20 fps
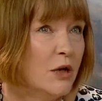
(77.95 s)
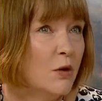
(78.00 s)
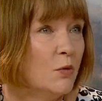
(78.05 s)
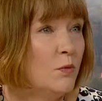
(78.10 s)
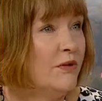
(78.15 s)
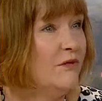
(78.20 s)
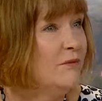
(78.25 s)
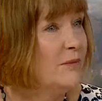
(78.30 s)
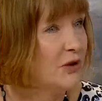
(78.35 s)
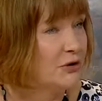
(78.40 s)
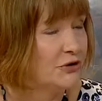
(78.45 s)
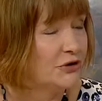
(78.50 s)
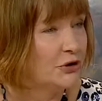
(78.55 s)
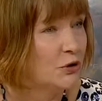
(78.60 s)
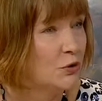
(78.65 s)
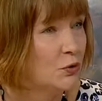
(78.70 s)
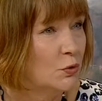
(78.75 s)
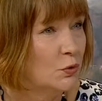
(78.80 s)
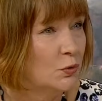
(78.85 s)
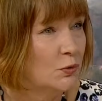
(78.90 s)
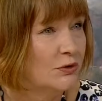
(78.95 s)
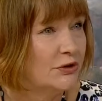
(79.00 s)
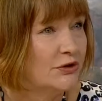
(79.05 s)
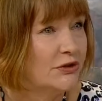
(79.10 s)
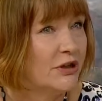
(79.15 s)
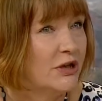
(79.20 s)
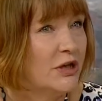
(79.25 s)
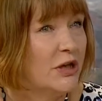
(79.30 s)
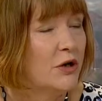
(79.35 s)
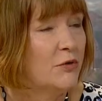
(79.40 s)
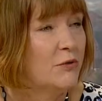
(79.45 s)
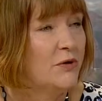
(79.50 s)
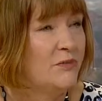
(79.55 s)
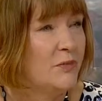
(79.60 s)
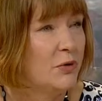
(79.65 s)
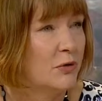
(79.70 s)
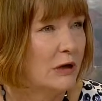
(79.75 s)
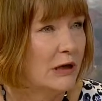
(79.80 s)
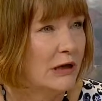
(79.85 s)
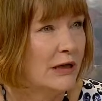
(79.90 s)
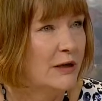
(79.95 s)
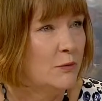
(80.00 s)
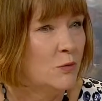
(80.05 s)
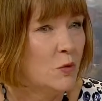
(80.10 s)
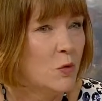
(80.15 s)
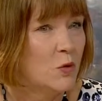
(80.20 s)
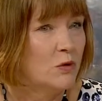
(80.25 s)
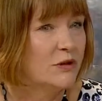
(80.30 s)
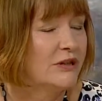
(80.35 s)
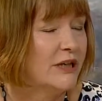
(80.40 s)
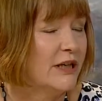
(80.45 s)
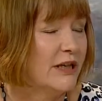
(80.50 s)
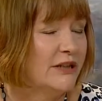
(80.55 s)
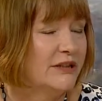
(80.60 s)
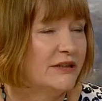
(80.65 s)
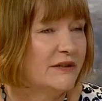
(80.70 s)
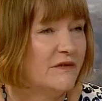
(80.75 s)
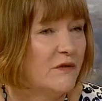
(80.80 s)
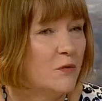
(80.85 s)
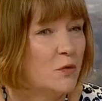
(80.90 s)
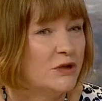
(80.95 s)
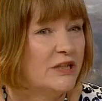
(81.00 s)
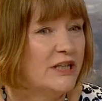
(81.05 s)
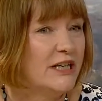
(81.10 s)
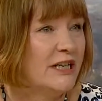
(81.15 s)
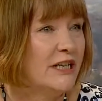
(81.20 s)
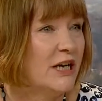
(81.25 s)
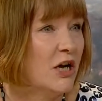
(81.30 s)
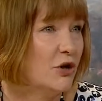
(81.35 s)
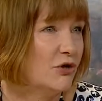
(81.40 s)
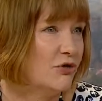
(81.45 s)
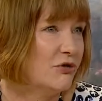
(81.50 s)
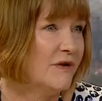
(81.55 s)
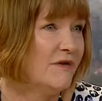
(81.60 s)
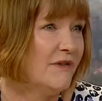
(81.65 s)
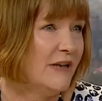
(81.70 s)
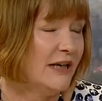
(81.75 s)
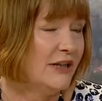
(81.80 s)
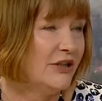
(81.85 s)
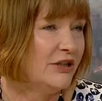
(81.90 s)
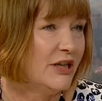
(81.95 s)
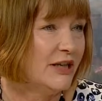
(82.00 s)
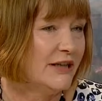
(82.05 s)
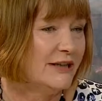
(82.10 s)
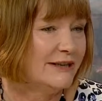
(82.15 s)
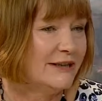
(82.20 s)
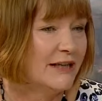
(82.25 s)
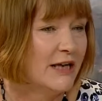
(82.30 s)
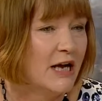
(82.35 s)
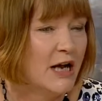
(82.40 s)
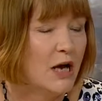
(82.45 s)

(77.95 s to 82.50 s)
We've built schools, we've put clean water into 1,400 villages.